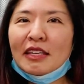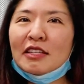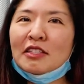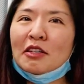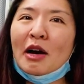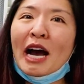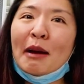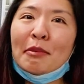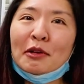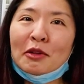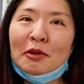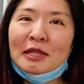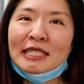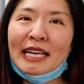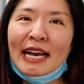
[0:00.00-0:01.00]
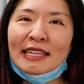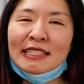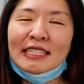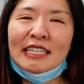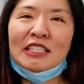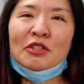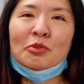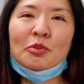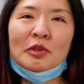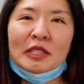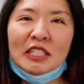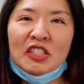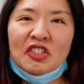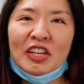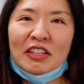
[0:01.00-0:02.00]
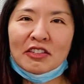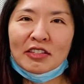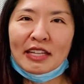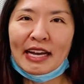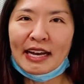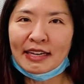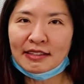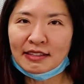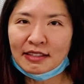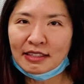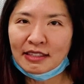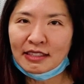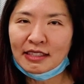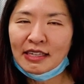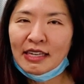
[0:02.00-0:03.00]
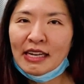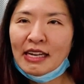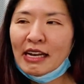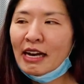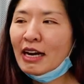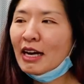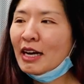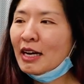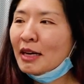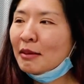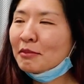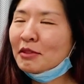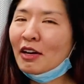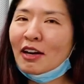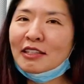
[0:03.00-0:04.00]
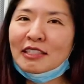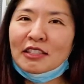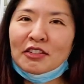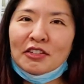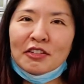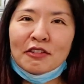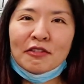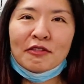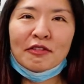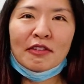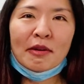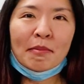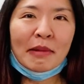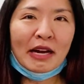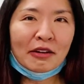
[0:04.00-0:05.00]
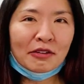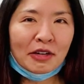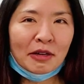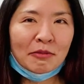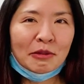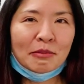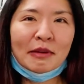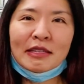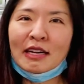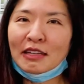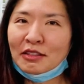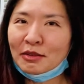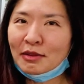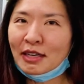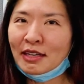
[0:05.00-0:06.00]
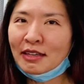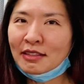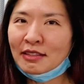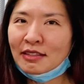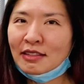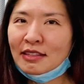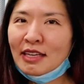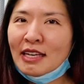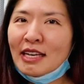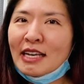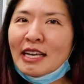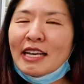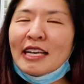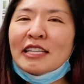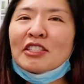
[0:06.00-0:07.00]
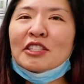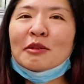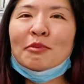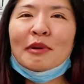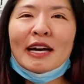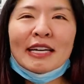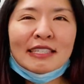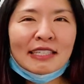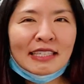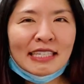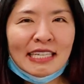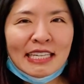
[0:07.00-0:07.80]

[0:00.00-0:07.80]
So hypochlorous acid is a really gentle acid, toxic to microbes, but not to us. It's surprisingly